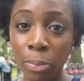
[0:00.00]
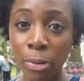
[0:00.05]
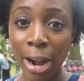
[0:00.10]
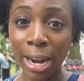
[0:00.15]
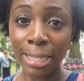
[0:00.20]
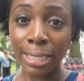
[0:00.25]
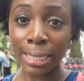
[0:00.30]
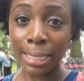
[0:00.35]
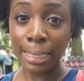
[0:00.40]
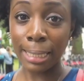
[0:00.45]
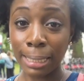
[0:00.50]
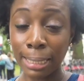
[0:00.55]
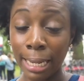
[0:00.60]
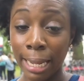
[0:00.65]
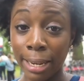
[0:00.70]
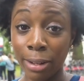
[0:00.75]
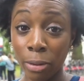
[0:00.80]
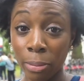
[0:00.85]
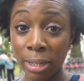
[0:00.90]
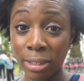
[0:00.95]
practice
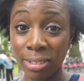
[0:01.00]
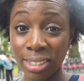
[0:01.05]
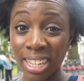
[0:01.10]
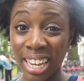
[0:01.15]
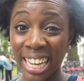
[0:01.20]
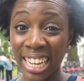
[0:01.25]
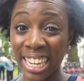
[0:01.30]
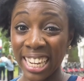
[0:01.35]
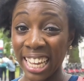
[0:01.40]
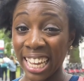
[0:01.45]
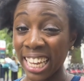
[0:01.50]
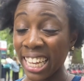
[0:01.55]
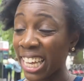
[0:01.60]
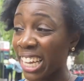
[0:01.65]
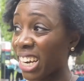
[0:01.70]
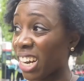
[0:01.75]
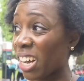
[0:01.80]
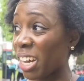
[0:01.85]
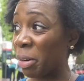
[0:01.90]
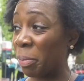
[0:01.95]
a little bit of cycling
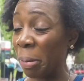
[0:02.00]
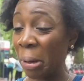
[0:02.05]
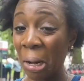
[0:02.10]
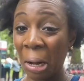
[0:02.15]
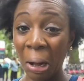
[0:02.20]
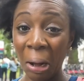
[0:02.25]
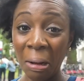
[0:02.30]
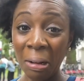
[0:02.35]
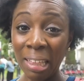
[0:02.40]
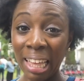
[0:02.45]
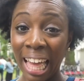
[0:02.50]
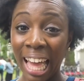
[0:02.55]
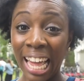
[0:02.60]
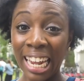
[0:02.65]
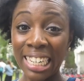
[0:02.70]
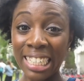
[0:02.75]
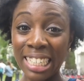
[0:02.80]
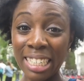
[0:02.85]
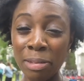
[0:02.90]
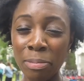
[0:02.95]
in Hyde Park
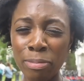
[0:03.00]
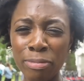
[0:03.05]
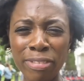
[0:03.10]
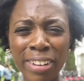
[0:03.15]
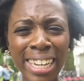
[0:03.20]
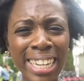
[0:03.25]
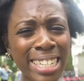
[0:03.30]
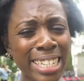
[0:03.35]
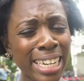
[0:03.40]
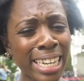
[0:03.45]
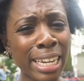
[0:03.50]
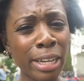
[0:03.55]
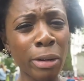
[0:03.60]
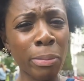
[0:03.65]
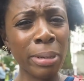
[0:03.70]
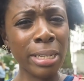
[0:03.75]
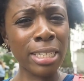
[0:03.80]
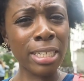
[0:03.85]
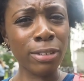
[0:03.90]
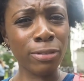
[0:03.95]
and finding a little
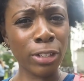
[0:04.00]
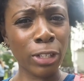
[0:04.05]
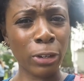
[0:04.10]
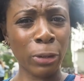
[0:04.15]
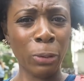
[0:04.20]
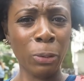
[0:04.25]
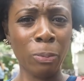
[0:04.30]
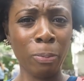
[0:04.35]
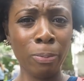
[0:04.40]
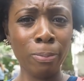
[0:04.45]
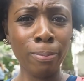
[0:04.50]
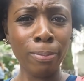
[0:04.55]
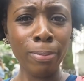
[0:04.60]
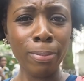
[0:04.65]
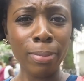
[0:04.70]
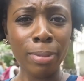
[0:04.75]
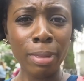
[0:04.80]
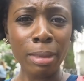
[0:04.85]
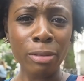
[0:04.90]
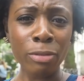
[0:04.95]
bit difficult.
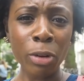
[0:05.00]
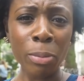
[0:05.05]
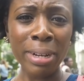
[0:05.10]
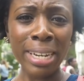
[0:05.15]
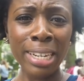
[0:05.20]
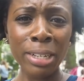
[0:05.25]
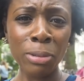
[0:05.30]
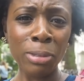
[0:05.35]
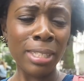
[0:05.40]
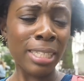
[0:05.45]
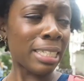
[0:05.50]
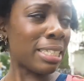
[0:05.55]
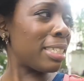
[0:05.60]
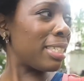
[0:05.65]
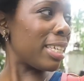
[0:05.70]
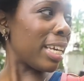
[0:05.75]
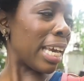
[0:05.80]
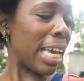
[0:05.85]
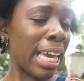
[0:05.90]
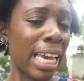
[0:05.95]
Got my little
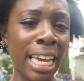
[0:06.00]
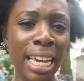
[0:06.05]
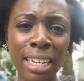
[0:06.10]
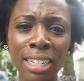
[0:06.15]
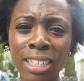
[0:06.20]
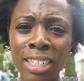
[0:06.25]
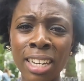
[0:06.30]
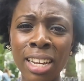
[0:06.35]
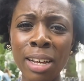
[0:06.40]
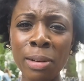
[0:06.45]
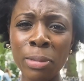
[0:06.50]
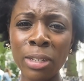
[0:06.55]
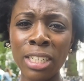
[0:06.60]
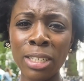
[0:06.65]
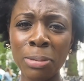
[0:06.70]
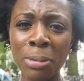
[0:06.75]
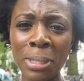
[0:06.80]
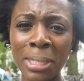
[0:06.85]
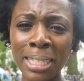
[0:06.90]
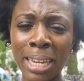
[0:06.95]
sister here. She learnt when
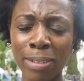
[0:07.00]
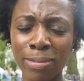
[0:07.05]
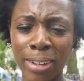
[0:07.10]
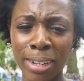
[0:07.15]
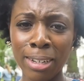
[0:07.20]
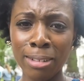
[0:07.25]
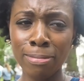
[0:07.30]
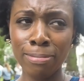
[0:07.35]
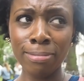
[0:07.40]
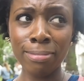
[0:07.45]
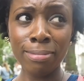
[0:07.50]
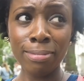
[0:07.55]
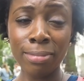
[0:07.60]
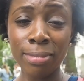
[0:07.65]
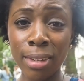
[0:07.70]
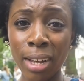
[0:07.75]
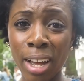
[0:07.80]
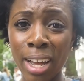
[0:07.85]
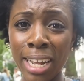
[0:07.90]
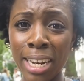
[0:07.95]
she was 7.
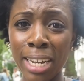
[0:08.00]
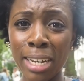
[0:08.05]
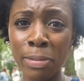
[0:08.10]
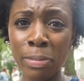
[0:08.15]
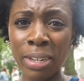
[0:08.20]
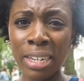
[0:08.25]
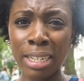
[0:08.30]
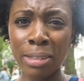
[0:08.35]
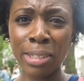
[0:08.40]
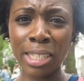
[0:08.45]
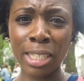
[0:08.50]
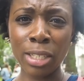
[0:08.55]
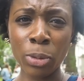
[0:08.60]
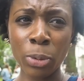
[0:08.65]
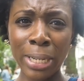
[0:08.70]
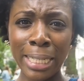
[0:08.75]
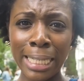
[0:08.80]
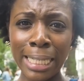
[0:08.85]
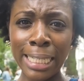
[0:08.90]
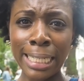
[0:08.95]
I learnt when I was
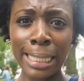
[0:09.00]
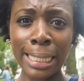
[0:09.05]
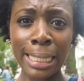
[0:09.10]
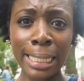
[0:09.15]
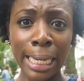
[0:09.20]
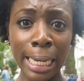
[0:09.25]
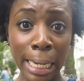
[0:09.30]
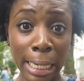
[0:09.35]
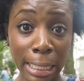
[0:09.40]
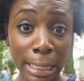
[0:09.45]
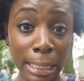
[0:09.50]
26.